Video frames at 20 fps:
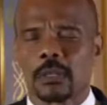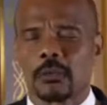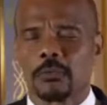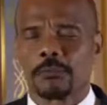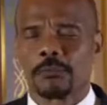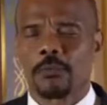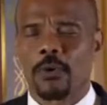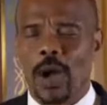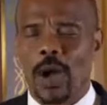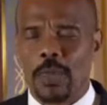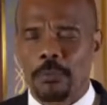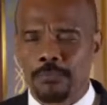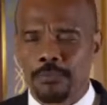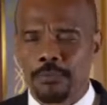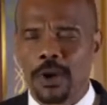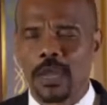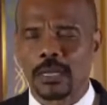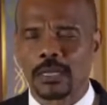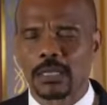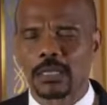For I
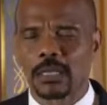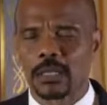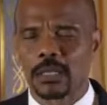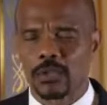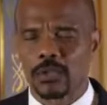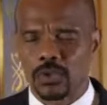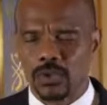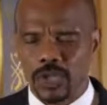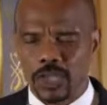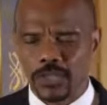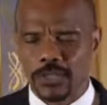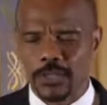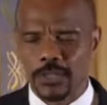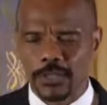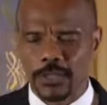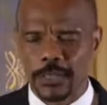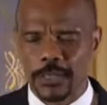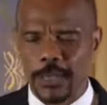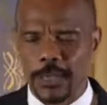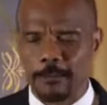pray it in Jesus'
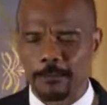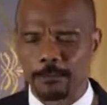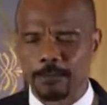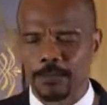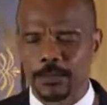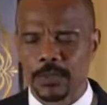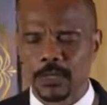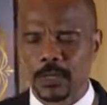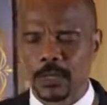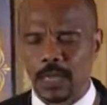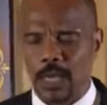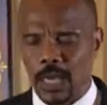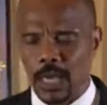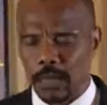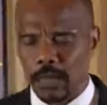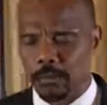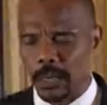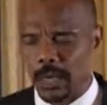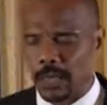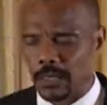name.
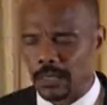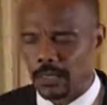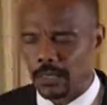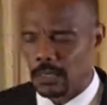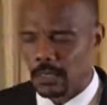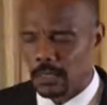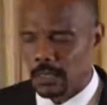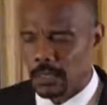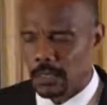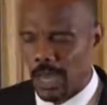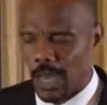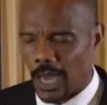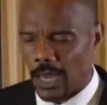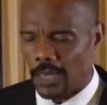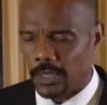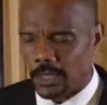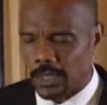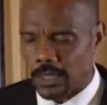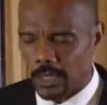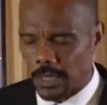Amen and
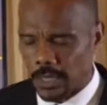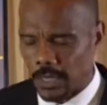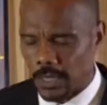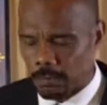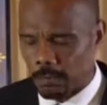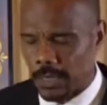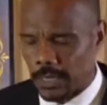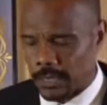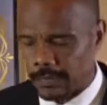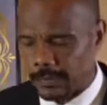amen.